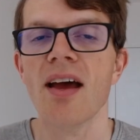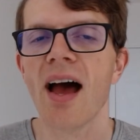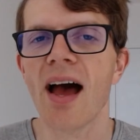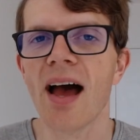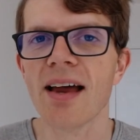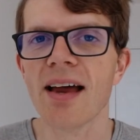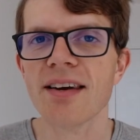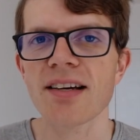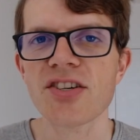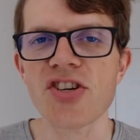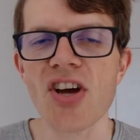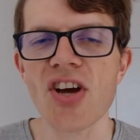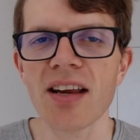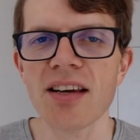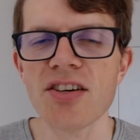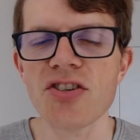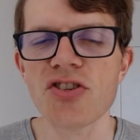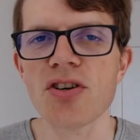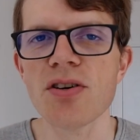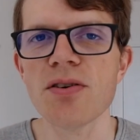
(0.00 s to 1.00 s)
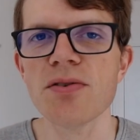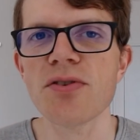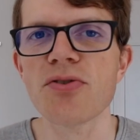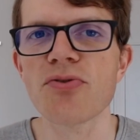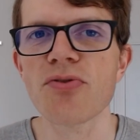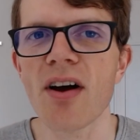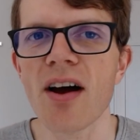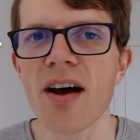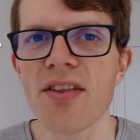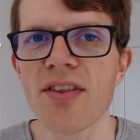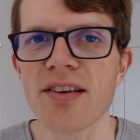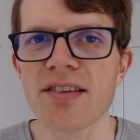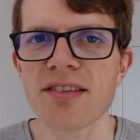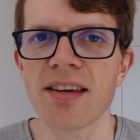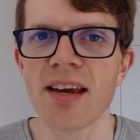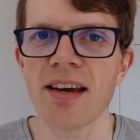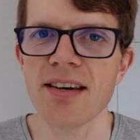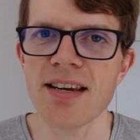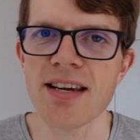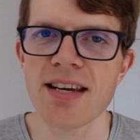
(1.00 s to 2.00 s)
And I challenge you to try this
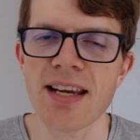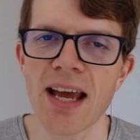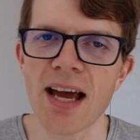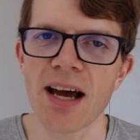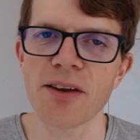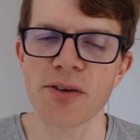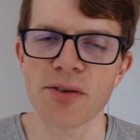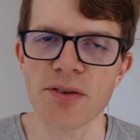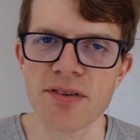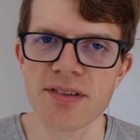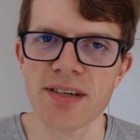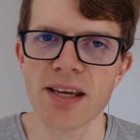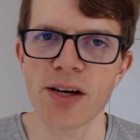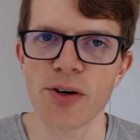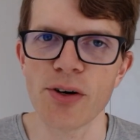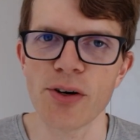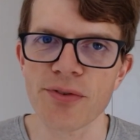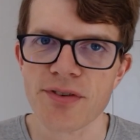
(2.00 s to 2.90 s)
technique out yourself.